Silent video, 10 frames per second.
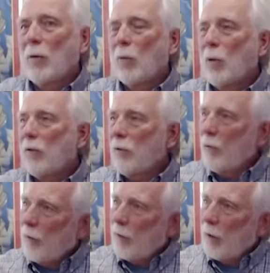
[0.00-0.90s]
once
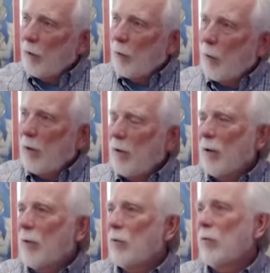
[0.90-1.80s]
you feel the
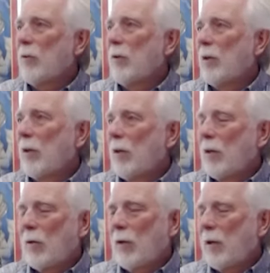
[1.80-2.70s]
oneness,
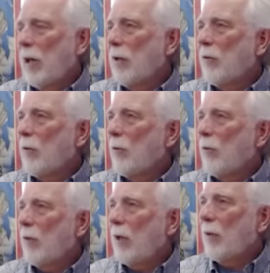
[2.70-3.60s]
you're in a non dual
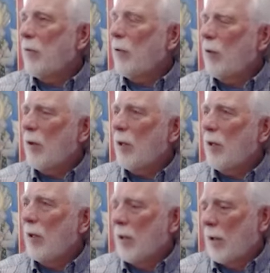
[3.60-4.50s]
state of
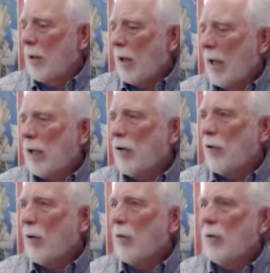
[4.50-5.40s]
unity mm-hmm. and you
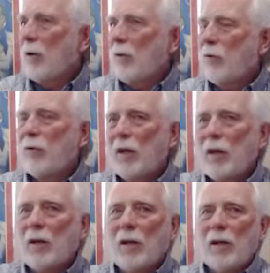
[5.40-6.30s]
don't
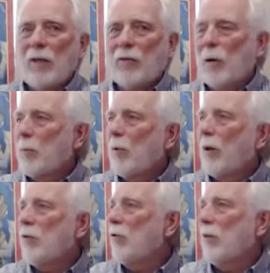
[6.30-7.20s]
see any
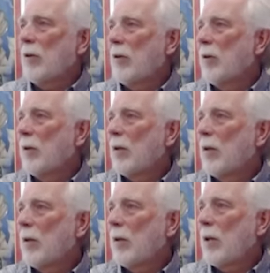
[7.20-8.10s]
separation
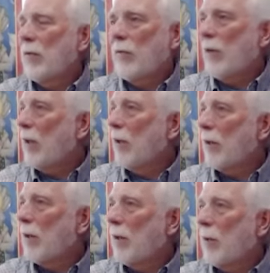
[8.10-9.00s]
and feel
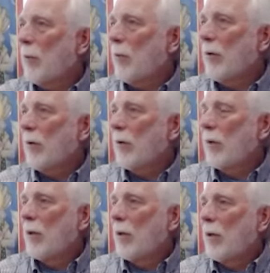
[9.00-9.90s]
it anymore.
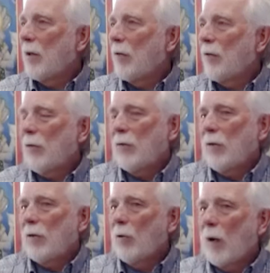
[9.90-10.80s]
You're just,
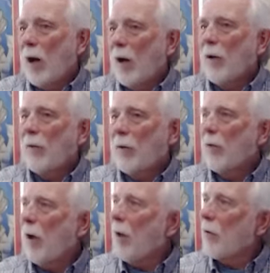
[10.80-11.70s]
you are the
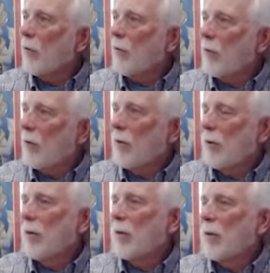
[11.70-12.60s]
Christ. You're
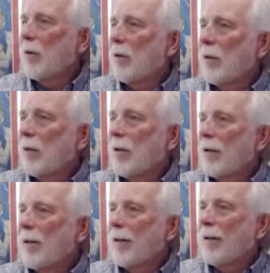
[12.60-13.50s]
joining with the
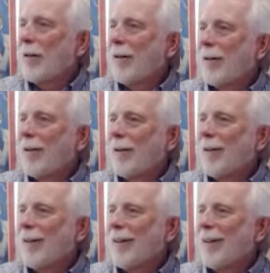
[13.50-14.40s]
entity of the
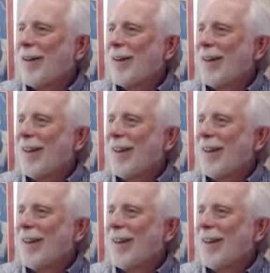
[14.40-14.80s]
Holy Spirit,